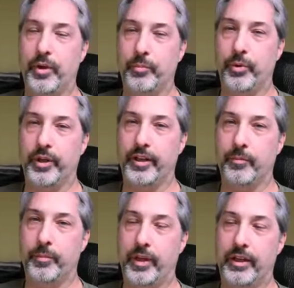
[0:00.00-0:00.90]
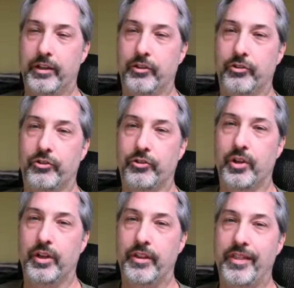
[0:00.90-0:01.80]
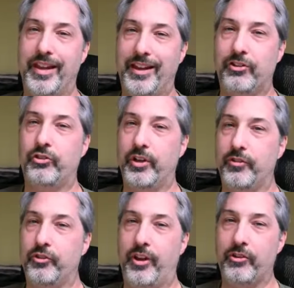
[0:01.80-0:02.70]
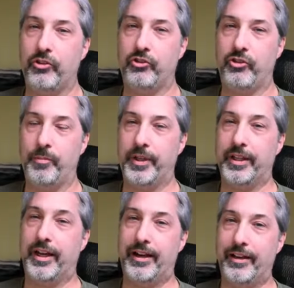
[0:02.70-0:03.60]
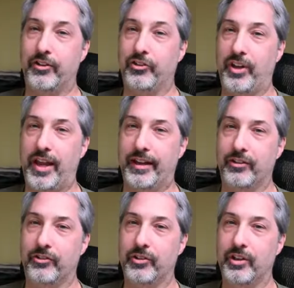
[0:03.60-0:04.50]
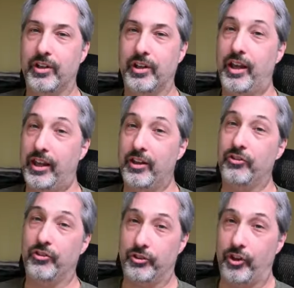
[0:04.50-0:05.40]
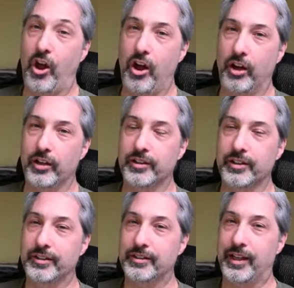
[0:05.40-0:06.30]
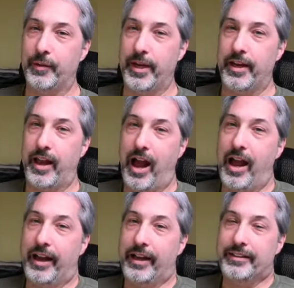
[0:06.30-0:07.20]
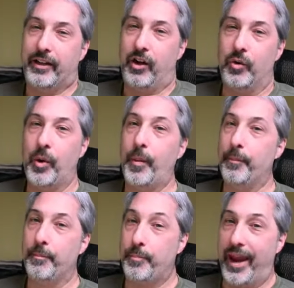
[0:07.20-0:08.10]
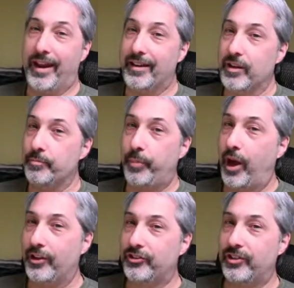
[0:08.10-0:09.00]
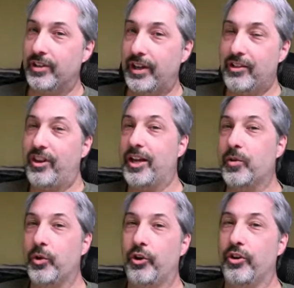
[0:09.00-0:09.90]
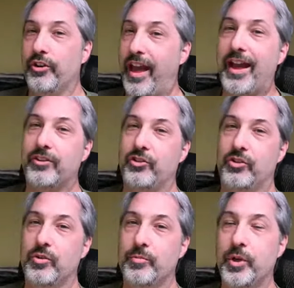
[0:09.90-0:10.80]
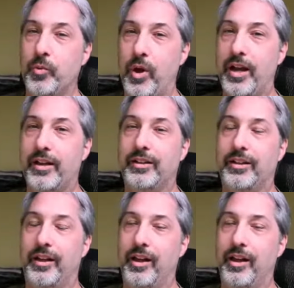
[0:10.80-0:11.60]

to bring up is the history of censorship in the United States is long. I mean, banned in Boston. Has anyone heard that term in a while?